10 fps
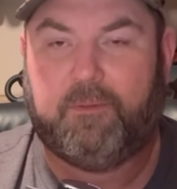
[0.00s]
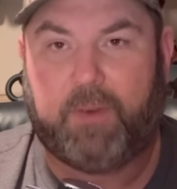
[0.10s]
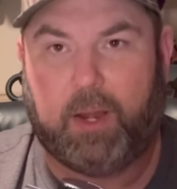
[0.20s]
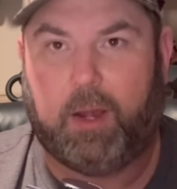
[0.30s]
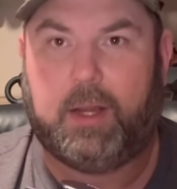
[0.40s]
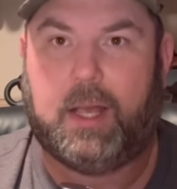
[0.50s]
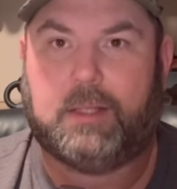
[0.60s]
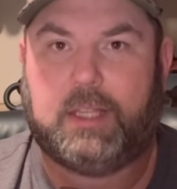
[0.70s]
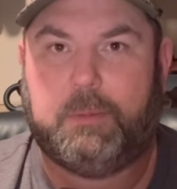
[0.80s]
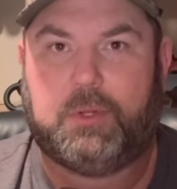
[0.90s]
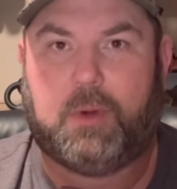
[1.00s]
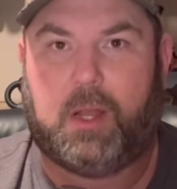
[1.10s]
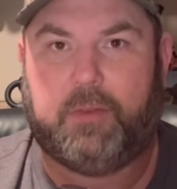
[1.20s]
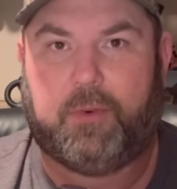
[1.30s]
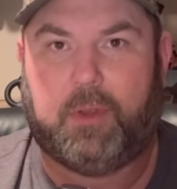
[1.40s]
very nice image
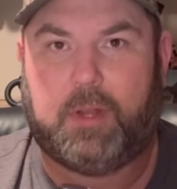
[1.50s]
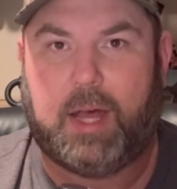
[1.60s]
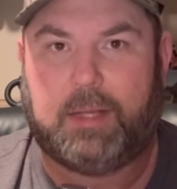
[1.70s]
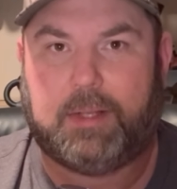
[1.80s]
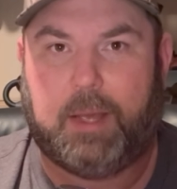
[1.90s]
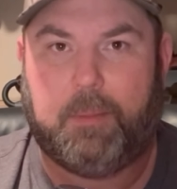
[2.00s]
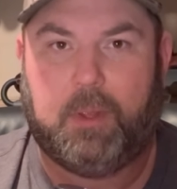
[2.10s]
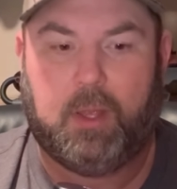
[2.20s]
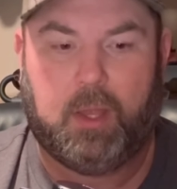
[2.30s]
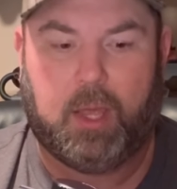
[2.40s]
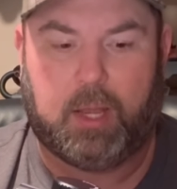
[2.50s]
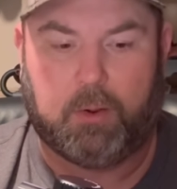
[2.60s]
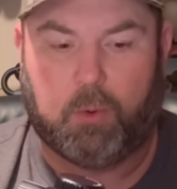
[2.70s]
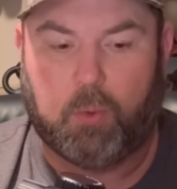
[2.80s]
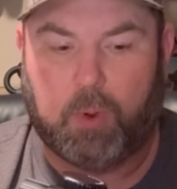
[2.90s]
quality for the nighttime.
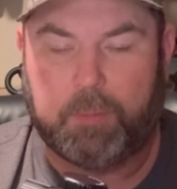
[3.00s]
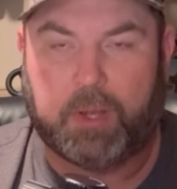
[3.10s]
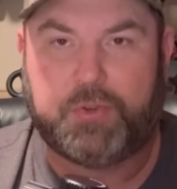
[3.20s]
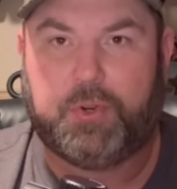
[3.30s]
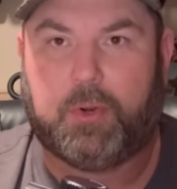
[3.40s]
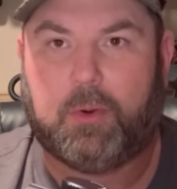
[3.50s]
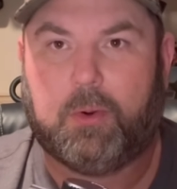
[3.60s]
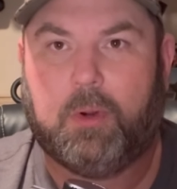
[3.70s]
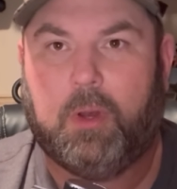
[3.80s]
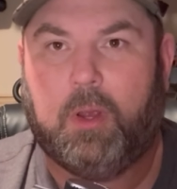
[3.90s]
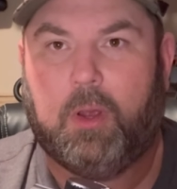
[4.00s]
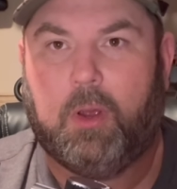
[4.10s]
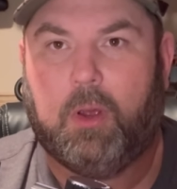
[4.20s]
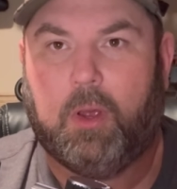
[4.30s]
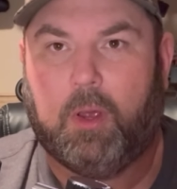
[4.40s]
I'm not sure
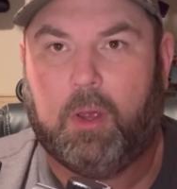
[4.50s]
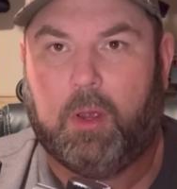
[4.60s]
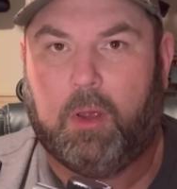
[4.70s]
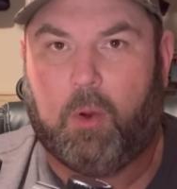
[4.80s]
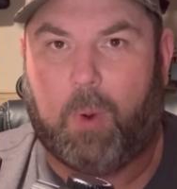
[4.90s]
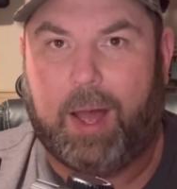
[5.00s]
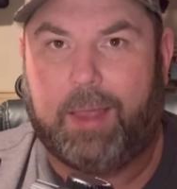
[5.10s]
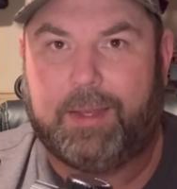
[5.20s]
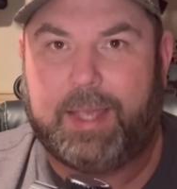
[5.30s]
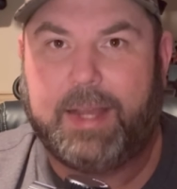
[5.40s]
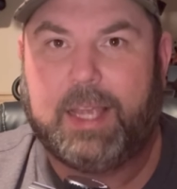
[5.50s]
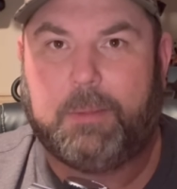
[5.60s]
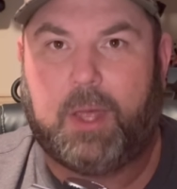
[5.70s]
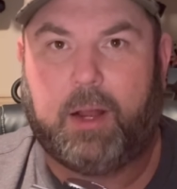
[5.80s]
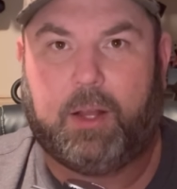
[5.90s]
why the daytime
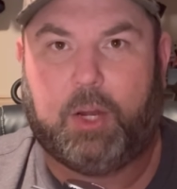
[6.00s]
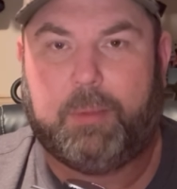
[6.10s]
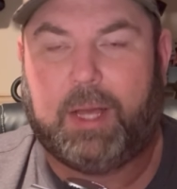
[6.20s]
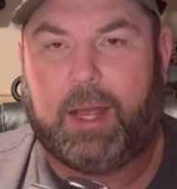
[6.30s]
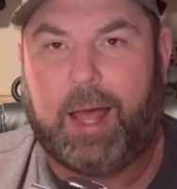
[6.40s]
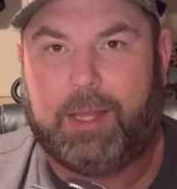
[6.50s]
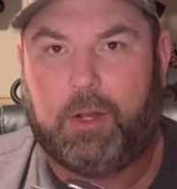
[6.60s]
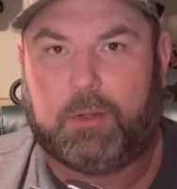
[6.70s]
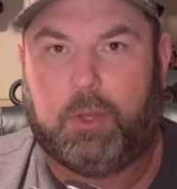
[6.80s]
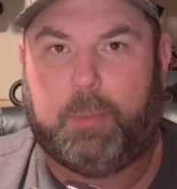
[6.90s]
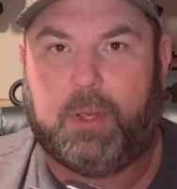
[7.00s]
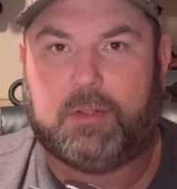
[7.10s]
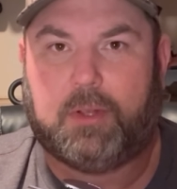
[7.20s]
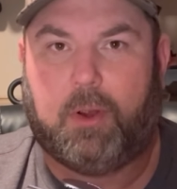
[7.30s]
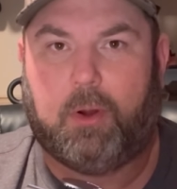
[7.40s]
not clear, but I looked through the
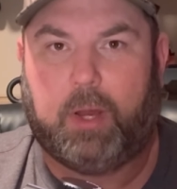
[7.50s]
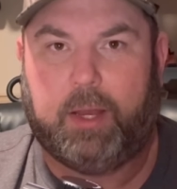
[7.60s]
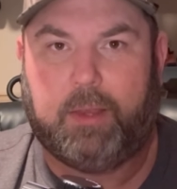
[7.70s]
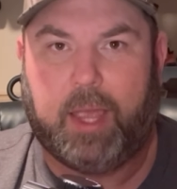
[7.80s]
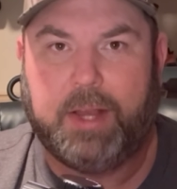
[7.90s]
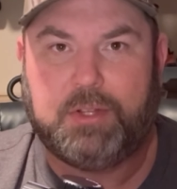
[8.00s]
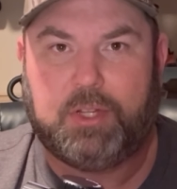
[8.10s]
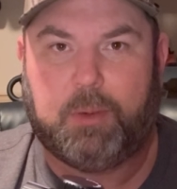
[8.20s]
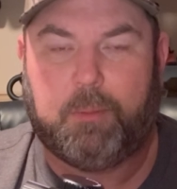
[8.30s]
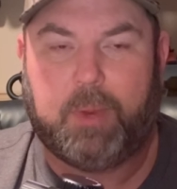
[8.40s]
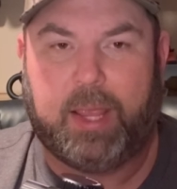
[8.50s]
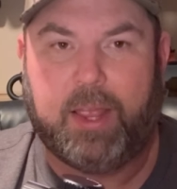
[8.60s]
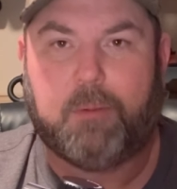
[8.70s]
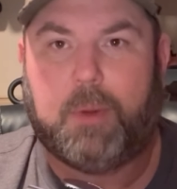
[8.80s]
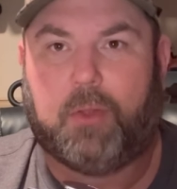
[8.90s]
Pulsar and the AGM, and
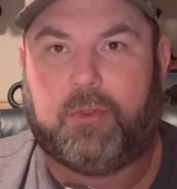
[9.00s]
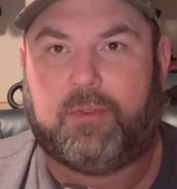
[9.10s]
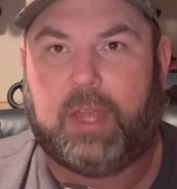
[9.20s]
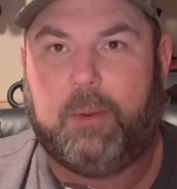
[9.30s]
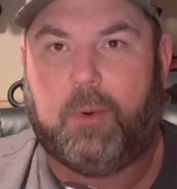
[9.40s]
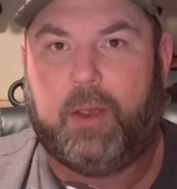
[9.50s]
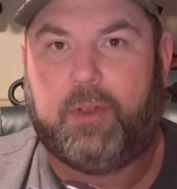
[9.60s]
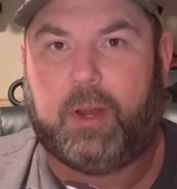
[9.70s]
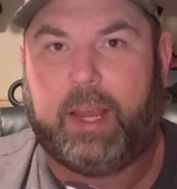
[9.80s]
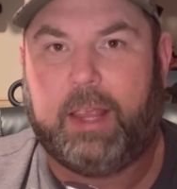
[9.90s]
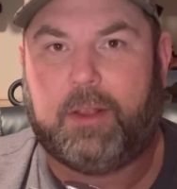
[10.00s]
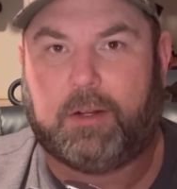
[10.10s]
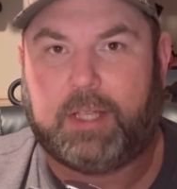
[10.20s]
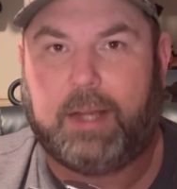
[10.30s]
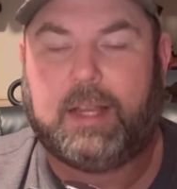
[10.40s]
they're both the same way. Their
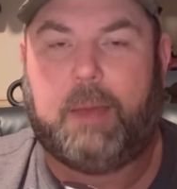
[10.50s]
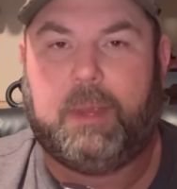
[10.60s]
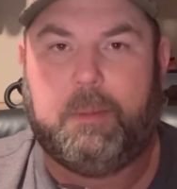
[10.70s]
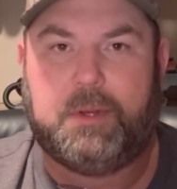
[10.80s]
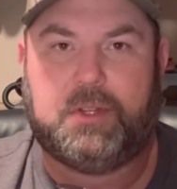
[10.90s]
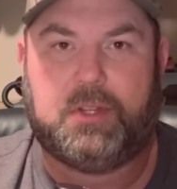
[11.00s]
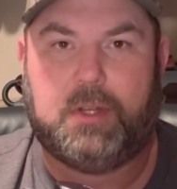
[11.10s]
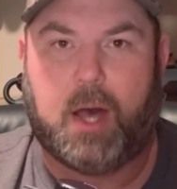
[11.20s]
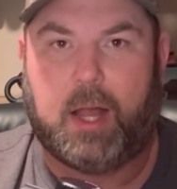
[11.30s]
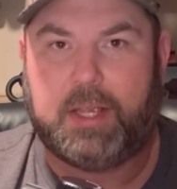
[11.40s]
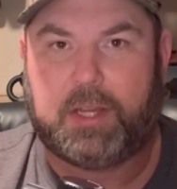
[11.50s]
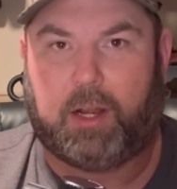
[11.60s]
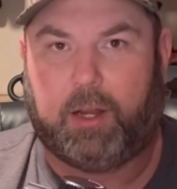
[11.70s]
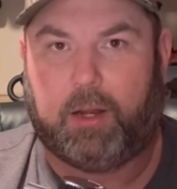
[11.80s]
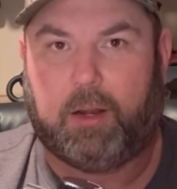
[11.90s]
daytime image is not as
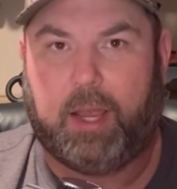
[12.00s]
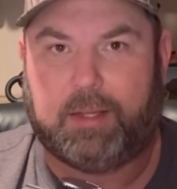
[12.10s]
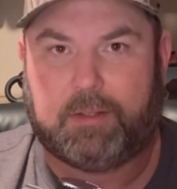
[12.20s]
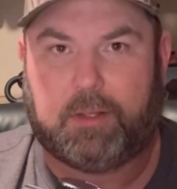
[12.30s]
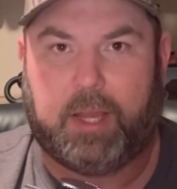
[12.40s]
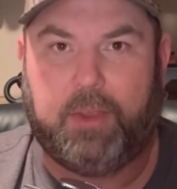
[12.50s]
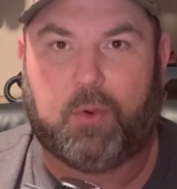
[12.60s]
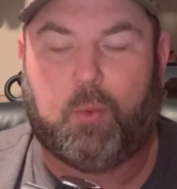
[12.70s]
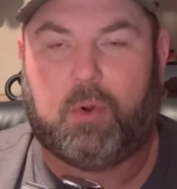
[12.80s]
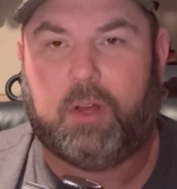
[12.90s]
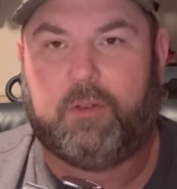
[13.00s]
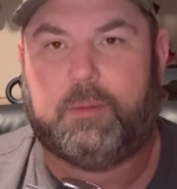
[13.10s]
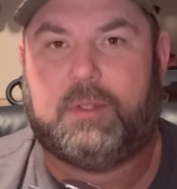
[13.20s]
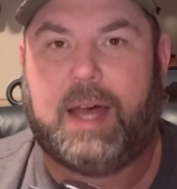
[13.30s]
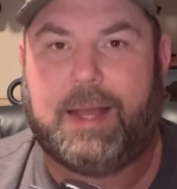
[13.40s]
clear as either one of
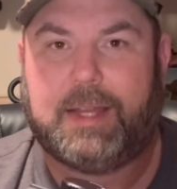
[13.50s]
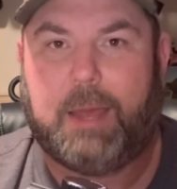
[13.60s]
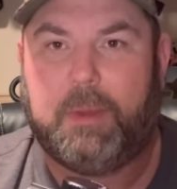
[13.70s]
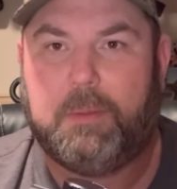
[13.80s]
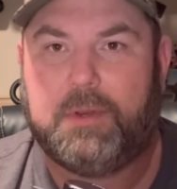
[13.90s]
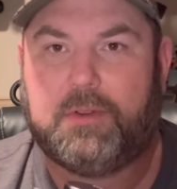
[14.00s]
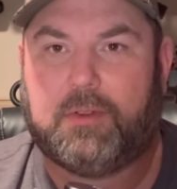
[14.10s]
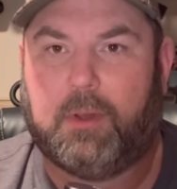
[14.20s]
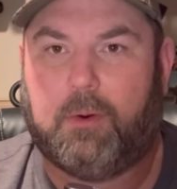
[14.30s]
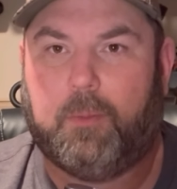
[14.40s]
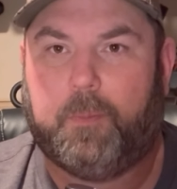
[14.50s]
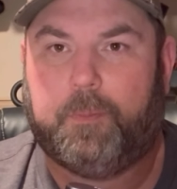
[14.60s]
them's nighttime image. So